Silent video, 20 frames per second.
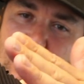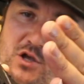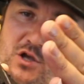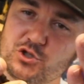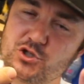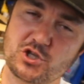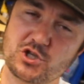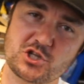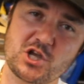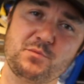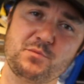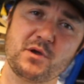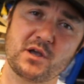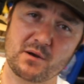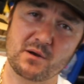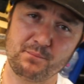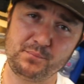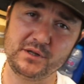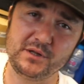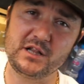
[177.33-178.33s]
So it's going to be
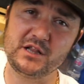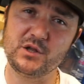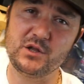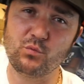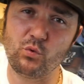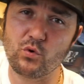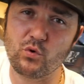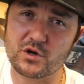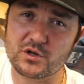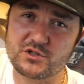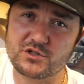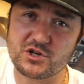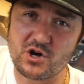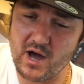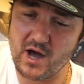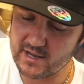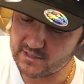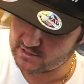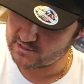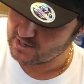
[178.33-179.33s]
completely
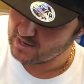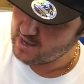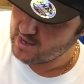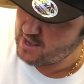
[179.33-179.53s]
watertight